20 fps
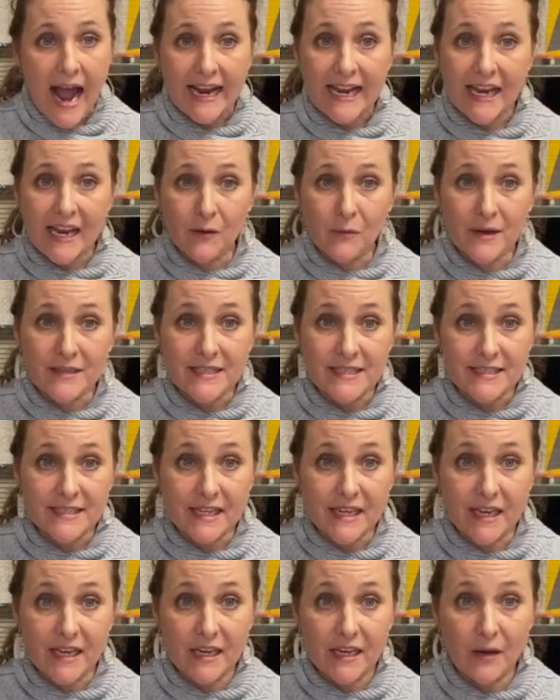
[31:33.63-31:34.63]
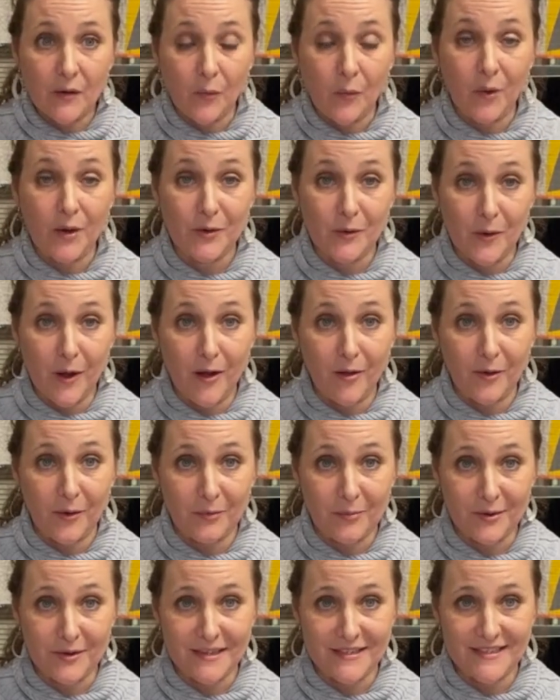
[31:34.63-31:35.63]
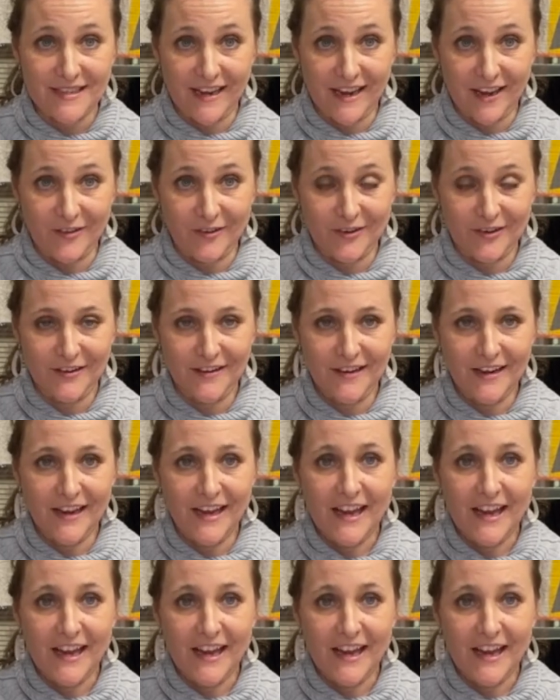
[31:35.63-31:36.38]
I can't wait to see what you all are putting together.